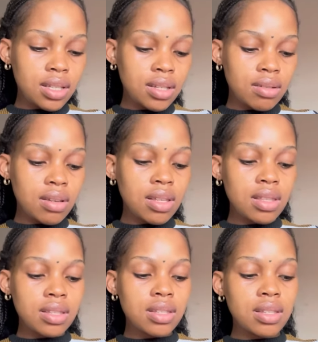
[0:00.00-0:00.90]
okay
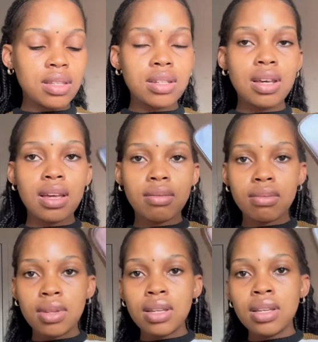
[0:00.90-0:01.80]
this is the time
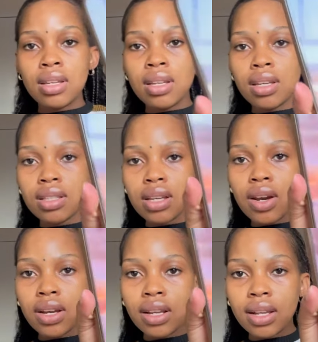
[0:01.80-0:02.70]
it's
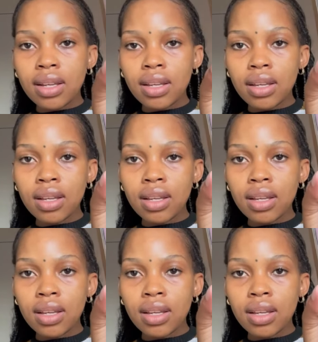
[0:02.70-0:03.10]
currently